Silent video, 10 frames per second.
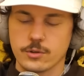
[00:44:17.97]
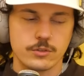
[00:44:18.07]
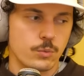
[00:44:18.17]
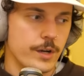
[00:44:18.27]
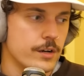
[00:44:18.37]

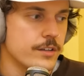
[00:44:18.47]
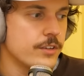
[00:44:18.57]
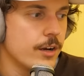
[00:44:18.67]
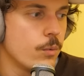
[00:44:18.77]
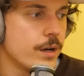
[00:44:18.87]
So it's weird.
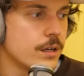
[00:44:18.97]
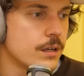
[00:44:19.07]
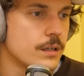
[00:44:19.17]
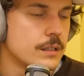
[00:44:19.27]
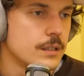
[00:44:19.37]
It's like
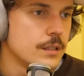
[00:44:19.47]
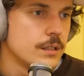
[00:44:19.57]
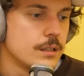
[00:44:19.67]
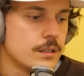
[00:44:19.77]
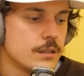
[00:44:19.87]
when
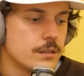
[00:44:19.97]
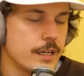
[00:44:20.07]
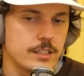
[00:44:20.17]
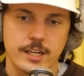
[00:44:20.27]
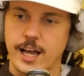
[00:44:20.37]

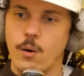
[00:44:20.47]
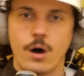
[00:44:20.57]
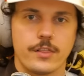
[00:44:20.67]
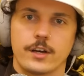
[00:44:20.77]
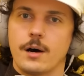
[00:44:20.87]
it's like how
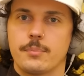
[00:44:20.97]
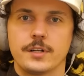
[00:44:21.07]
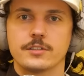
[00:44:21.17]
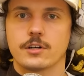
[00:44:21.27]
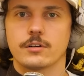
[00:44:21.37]
all the
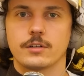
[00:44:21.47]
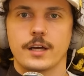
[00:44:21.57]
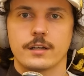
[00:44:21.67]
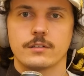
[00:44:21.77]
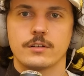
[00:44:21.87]
companies are
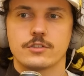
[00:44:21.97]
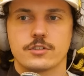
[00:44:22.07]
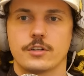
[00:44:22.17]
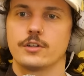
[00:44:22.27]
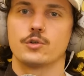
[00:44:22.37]
like, it's
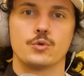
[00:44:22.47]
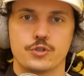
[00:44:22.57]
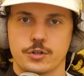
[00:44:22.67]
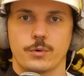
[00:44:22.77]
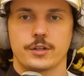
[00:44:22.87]
just an
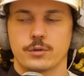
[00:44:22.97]
illusion, right?